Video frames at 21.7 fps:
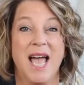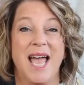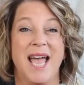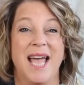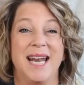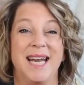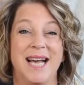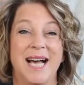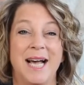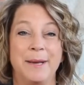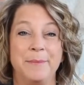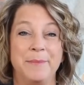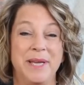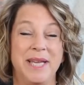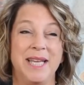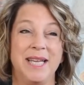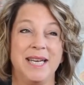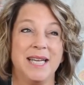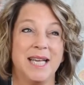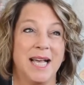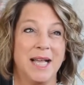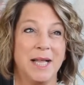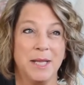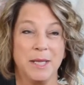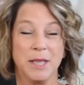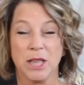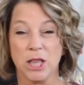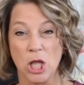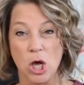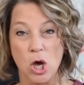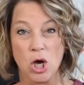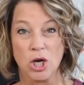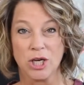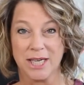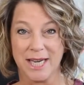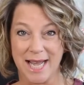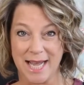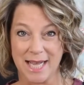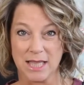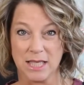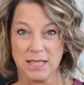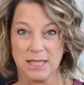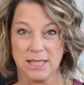And I mean long
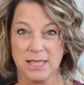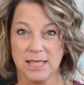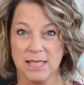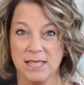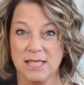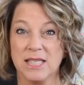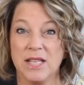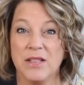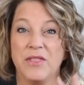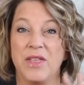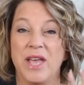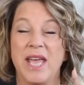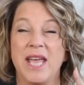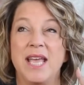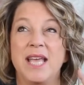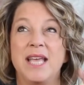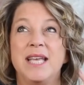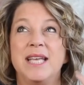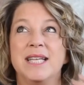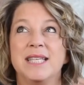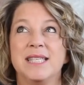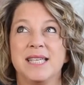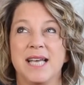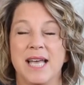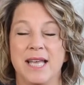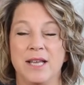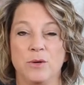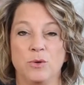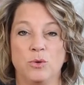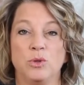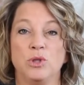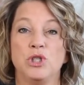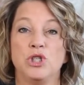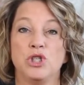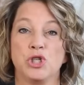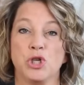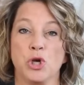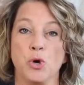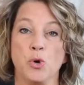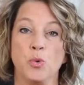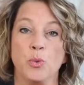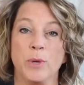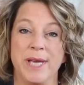necklaces. They get tangled
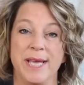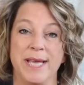so